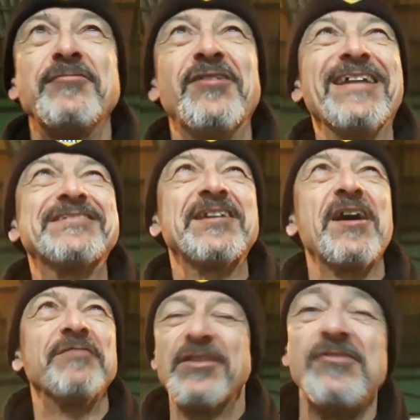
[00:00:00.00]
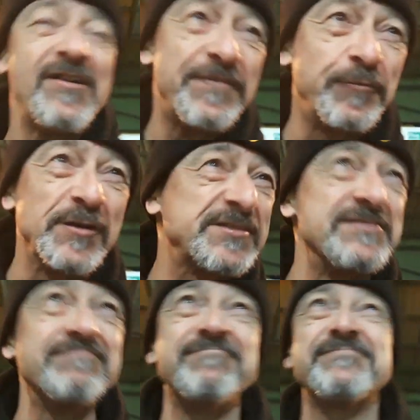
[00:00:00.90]
Rant over. The ref
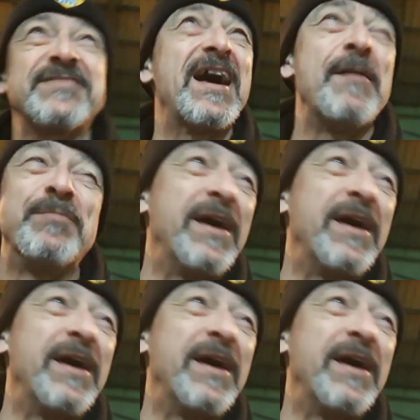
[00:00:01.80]
wasn't that